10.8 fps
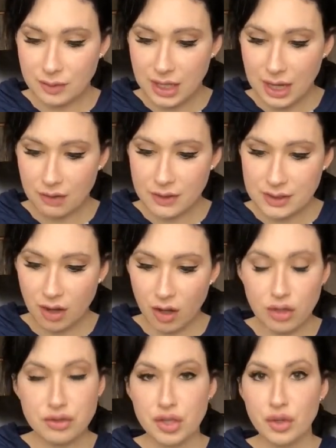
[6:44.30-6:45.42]
Galvez
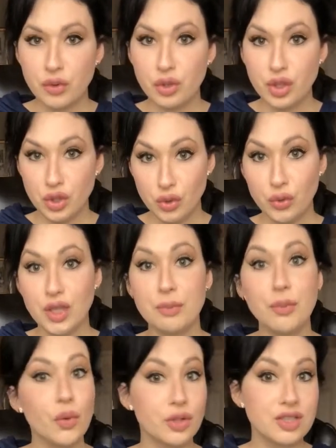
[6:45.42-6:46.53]
also knew the
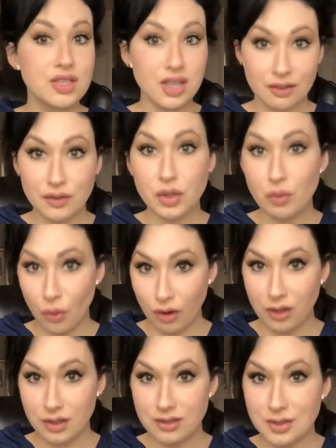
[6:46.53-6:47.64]
importance of New
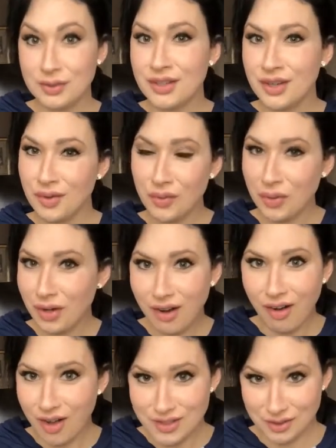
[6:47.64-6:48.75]
Orleans. Now, we're
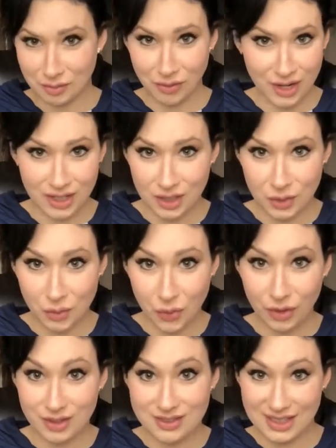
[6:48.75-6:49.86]
awesome, right? New
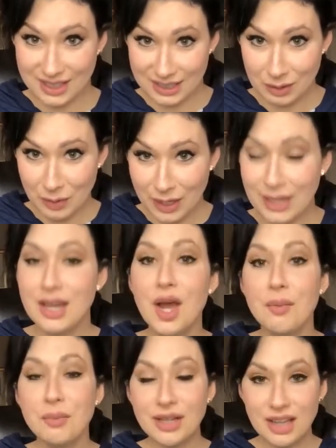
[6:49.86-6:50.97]
Orleans anyway,
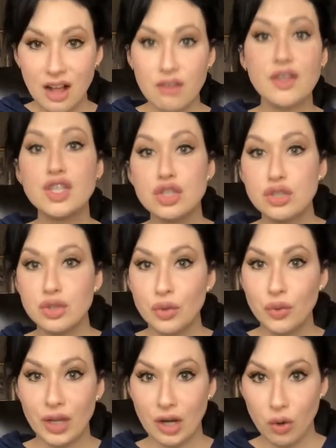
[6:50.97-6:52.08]
but Galvez
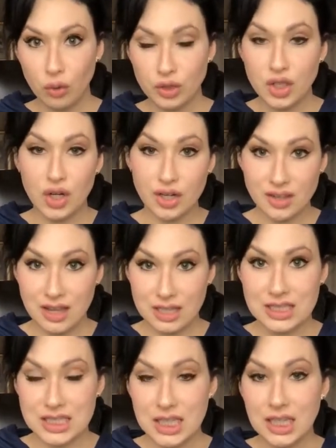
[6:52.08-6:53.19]
knew that holding on to that
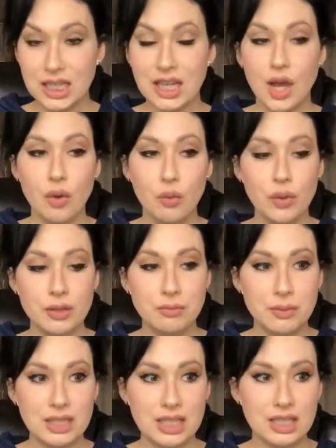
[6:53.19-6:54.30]
city would
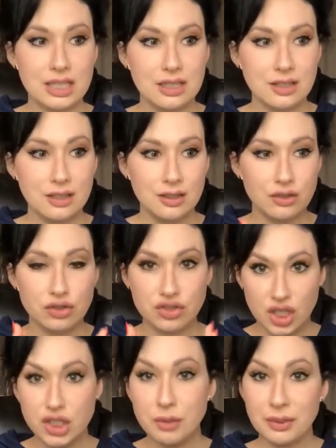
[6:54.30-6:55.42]
be
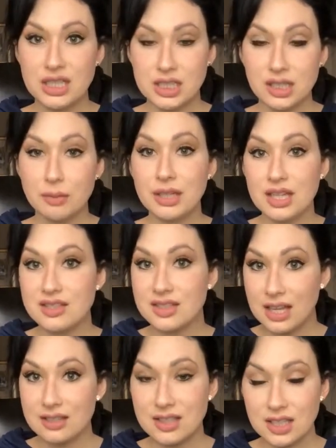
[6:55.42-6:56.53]
such a big deal because
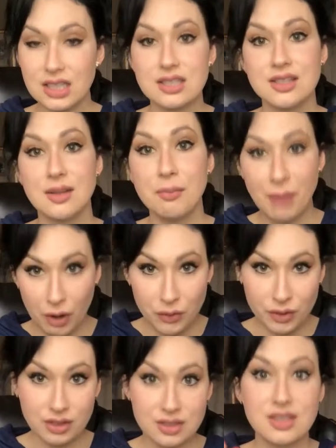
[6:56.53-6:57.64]
that city is
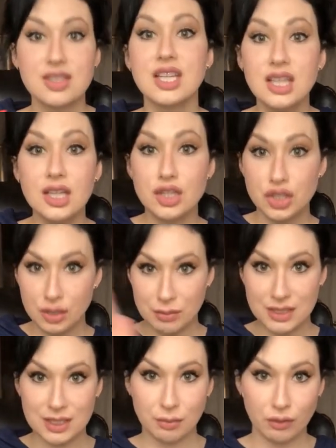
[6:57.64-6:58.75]
the key to the
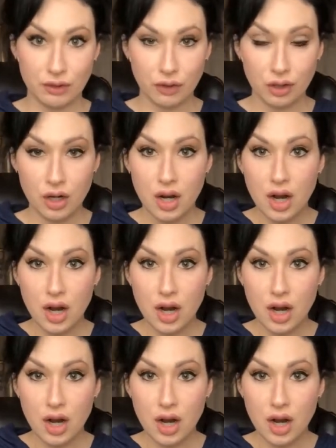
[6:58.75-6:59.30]
Mississippi River.